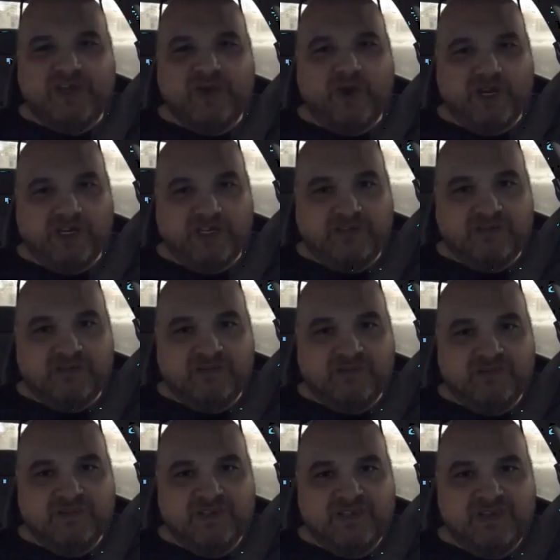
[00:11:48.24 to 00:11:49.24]
Orton.
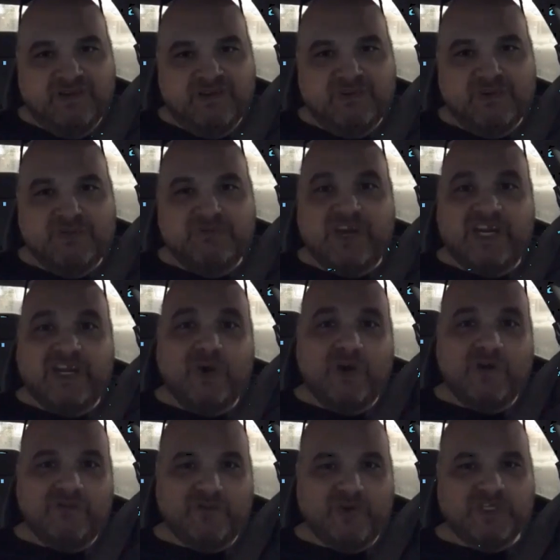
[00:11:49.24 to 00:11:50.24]
When Randy
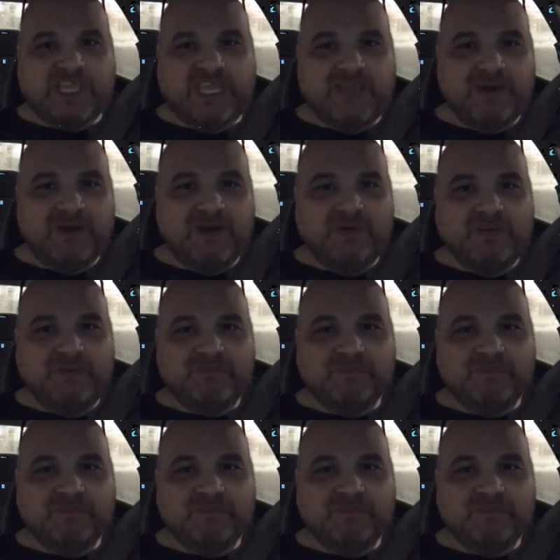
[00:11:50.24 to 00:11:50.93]
Orton first came out,